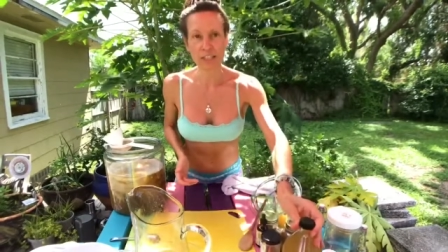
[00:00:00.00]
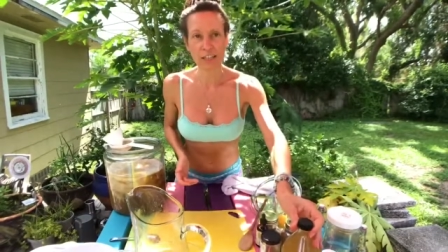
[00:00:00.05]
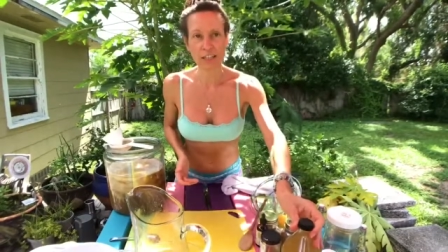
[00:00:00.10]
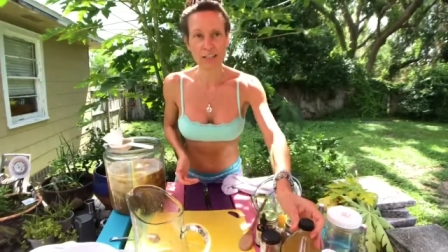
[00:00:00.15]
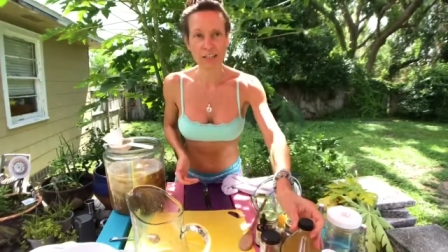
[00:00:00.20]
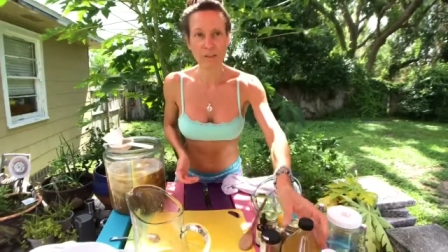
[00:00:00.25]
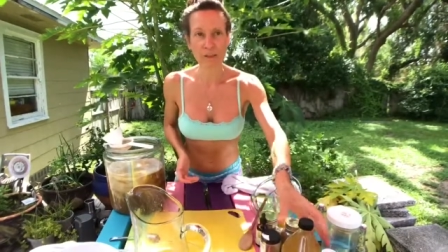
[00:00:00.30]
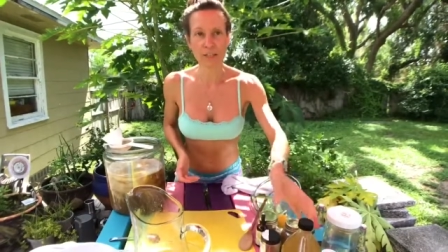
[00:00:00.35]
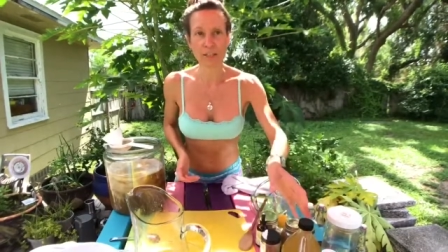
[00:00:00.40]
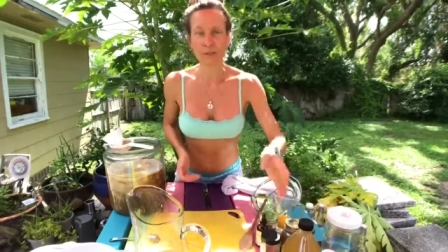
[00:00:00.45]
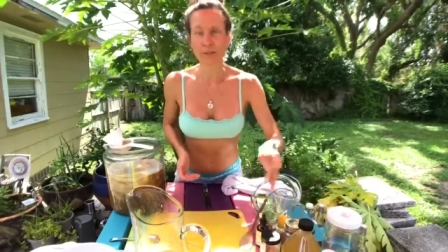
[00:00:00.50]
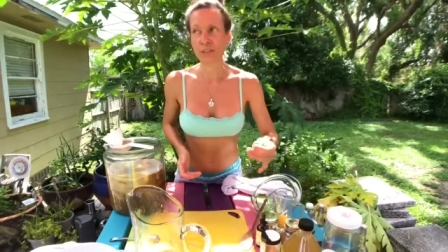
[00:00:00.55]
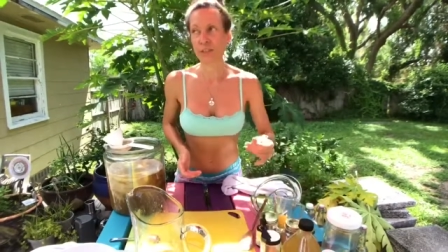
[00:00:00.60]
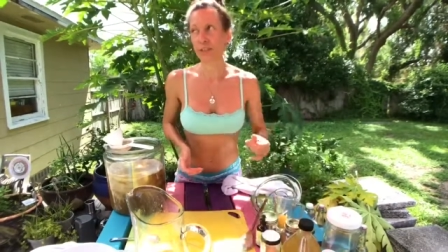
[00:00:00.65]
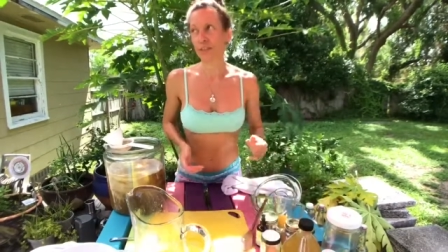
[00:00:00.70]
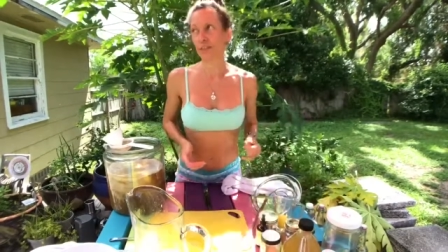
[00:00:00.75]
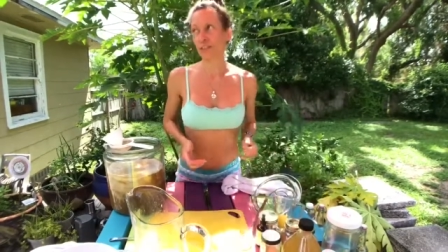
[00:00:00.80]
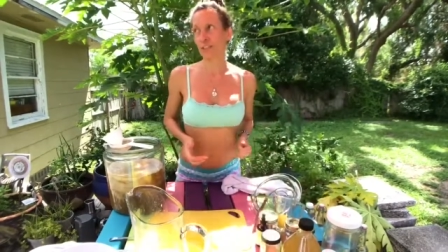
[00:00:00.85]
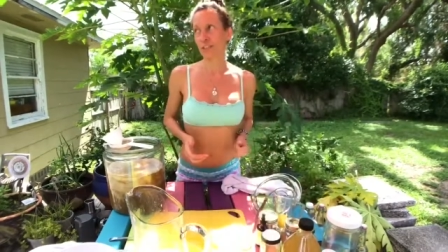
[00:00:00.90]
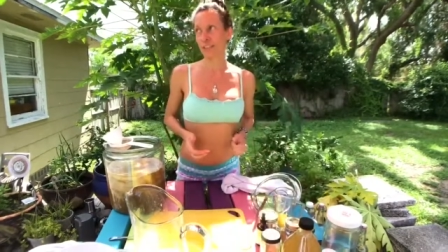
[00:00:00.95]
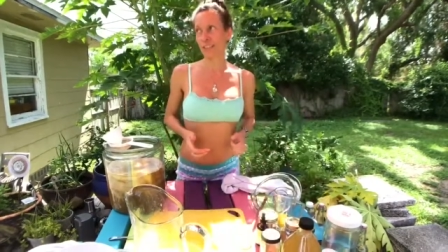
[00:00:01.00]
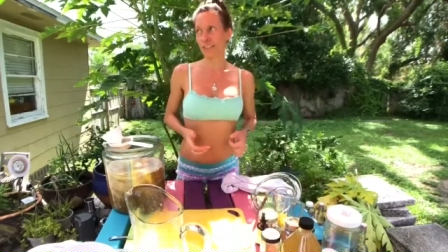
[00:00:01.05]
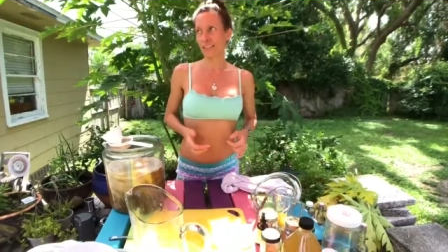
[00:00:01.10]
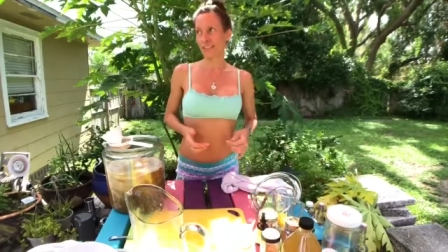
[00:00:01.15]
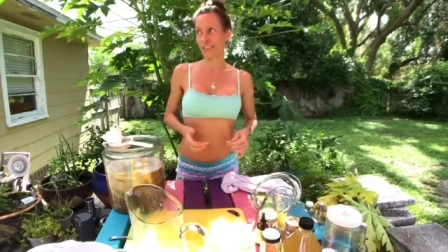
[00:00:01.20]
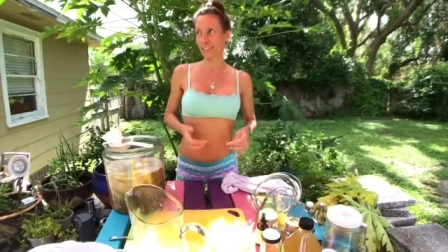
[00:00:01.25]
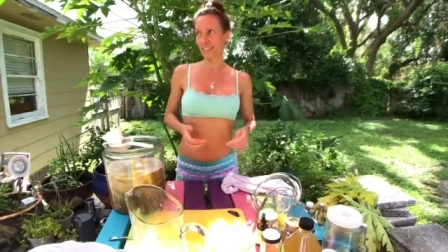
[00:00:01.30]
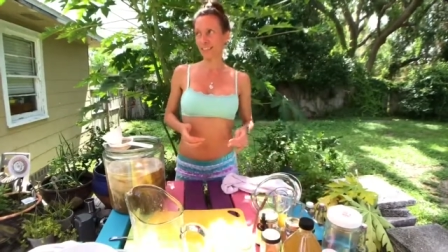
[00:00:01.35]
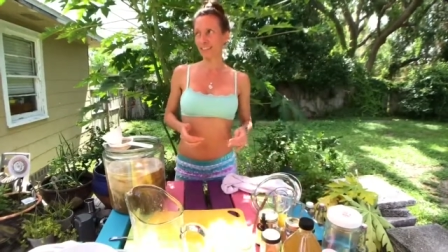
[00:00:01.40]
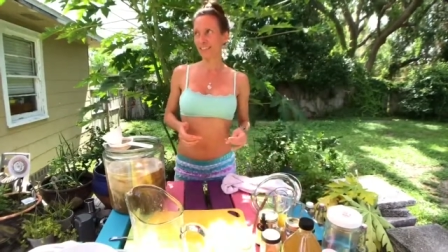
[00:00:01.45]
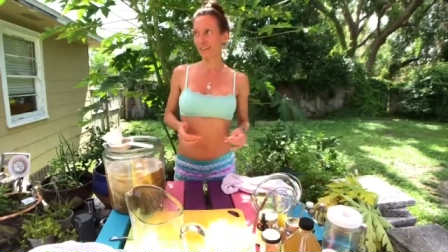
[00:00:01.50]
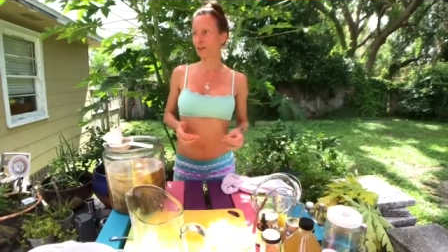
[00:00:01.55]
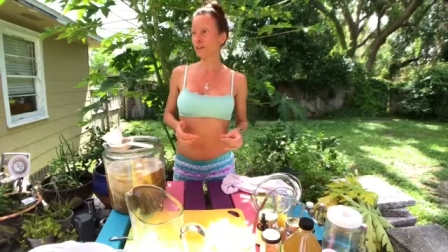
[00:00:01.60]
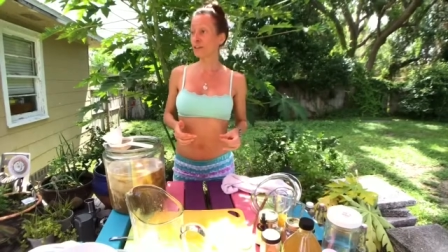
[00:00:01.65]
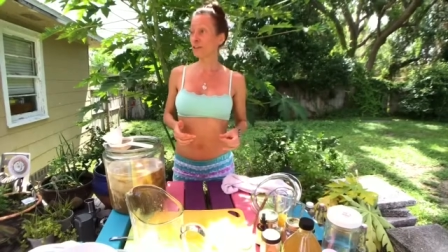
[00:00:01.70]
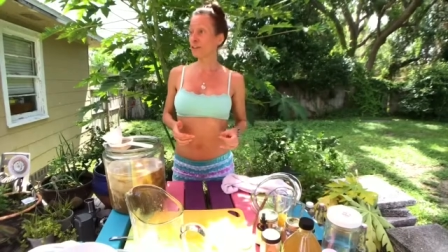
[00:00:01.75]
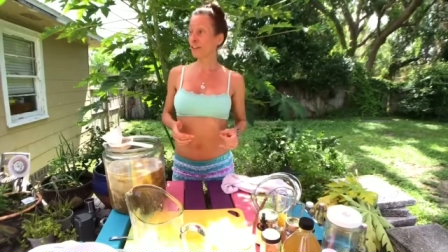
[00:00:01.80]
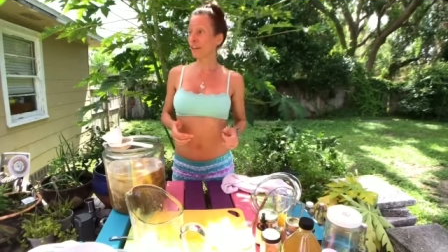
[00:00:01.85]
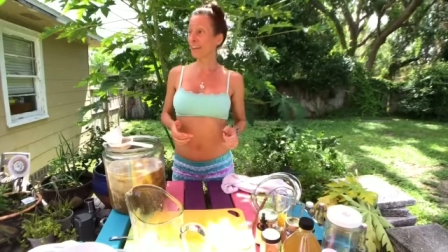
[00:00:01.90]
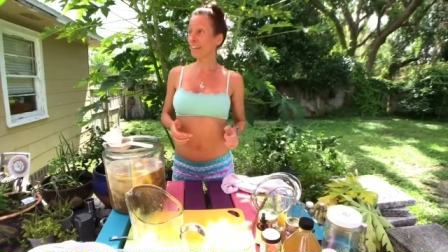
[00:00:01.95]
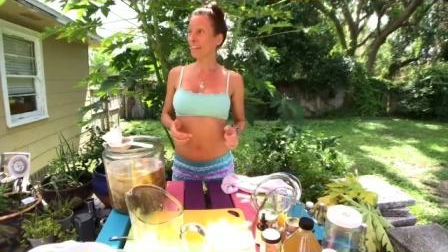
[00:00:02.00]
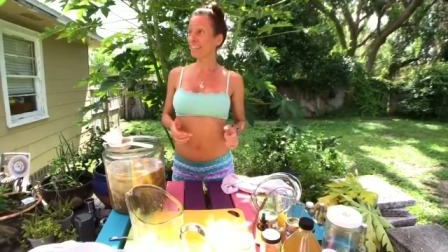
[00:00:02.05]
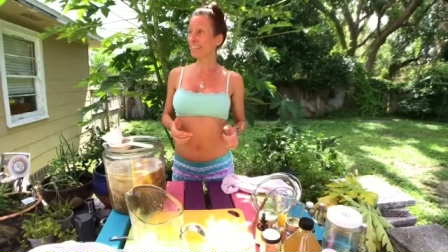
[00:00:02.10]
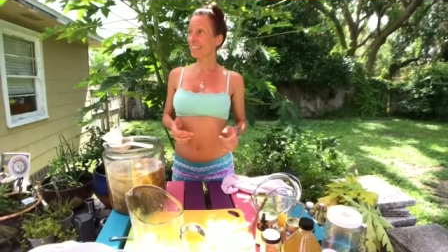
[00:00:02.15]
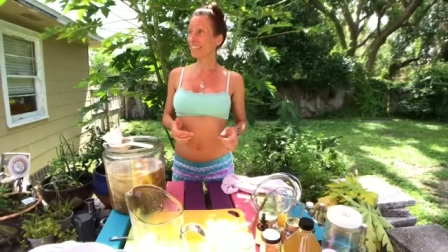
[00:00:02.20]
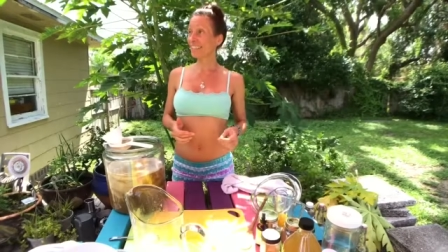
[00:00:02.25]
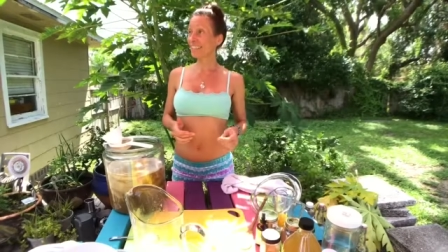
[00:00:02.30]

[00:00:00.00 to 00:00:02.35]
I lost my orange tree. Oh, you saw it?